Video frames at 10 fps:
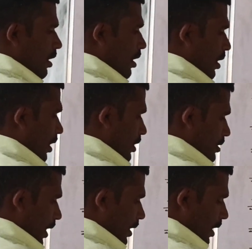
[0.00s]
the
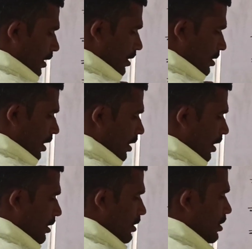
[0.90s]
sin 90. Sin
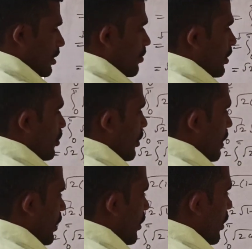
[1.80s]
90 is nothing but
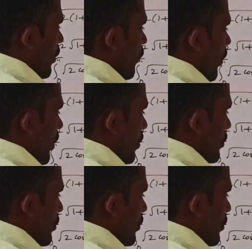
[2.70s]
only 1.